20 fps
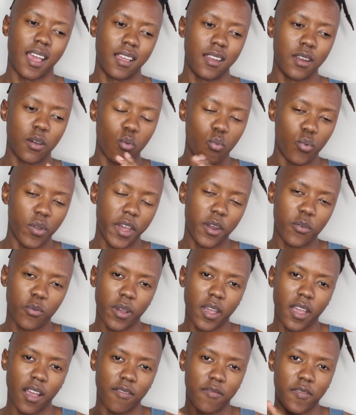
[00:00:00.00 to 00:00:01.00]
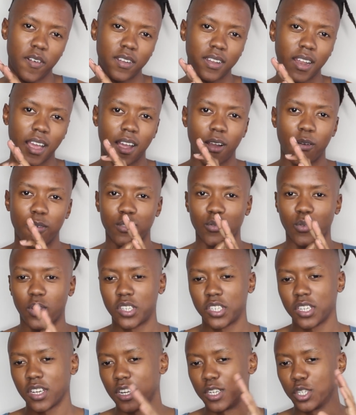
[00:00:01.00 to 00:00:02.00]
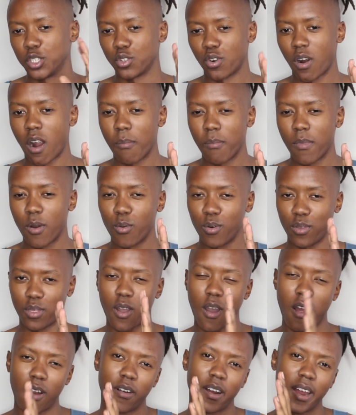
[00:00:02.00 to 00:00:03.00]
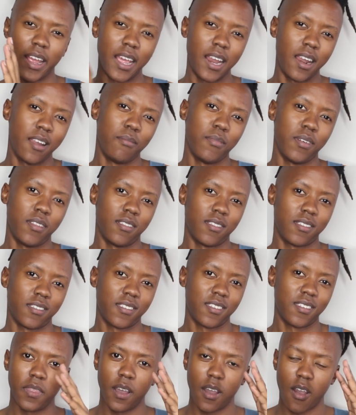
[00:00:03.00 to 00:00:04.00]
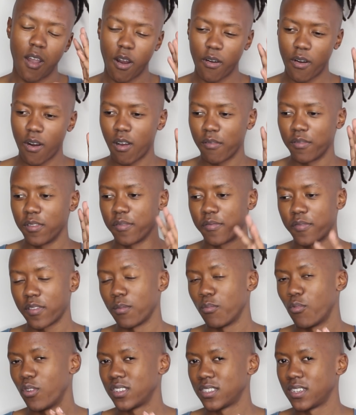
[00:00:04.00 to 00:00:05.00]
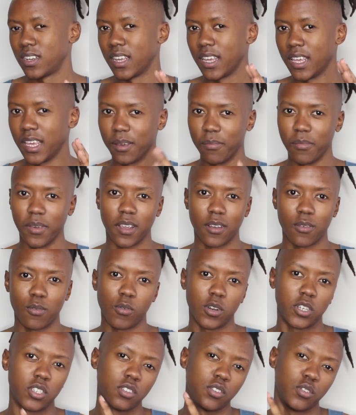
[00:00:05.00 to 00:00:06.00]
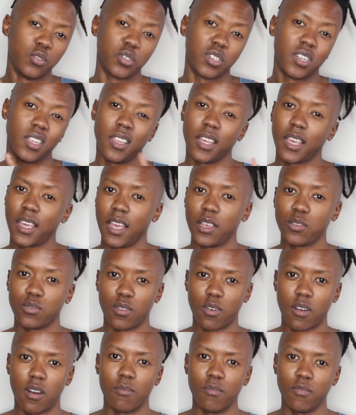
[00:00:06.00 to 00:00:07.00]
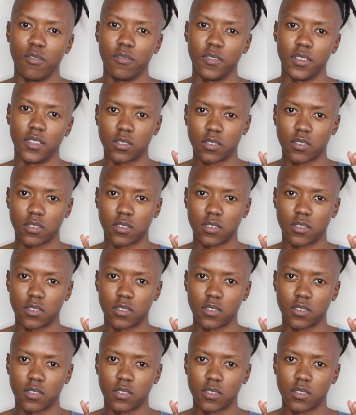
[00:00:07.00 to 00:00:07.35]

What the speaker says: In a weird way, I felt like I was watching a drama with horror elements. The horror of the film wasn't a gimmick, which is usually the case with horror movies.